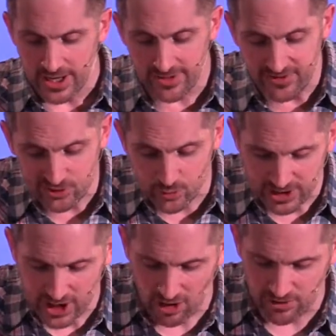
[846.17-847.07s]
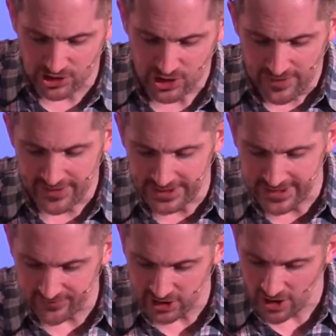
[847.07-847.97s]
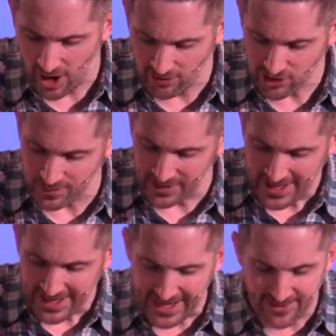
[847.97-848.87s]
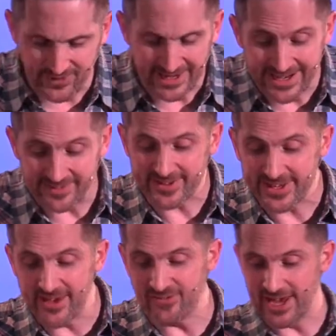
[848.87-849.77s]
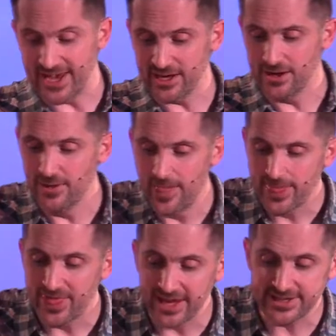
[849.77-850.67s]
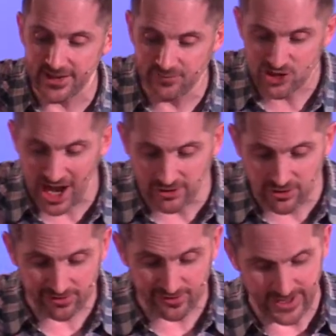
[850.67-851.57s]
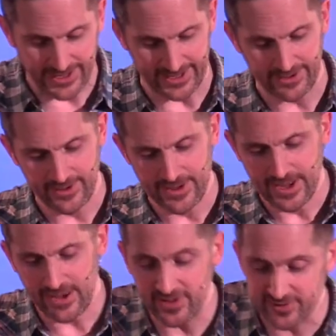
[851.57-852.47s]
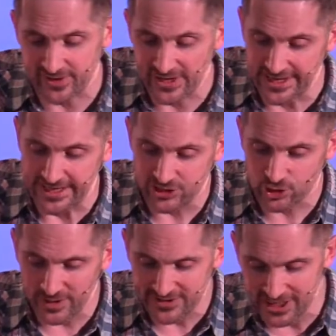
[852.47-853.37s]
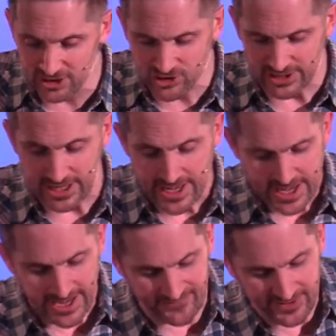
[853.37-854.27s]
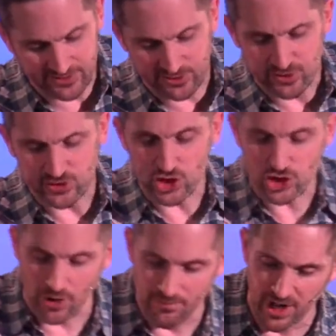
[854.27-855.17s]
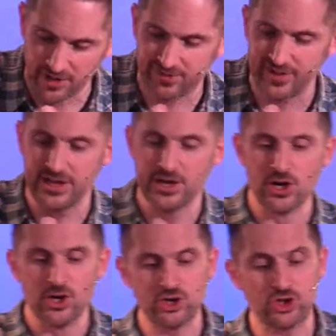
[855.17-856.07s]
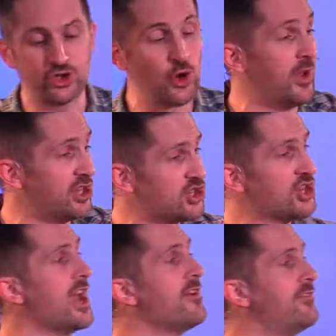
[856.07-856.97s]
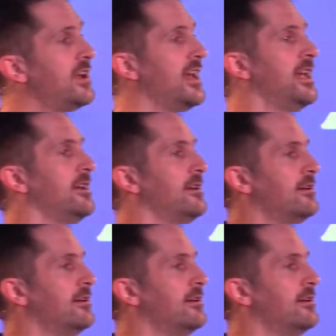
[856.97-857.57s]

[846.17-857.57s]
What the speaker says: If it's to encourage, then give encouragement. If it is giving, then give generously. If it's to lead, do it diligently. If it's to show mercy, do it cheerfully.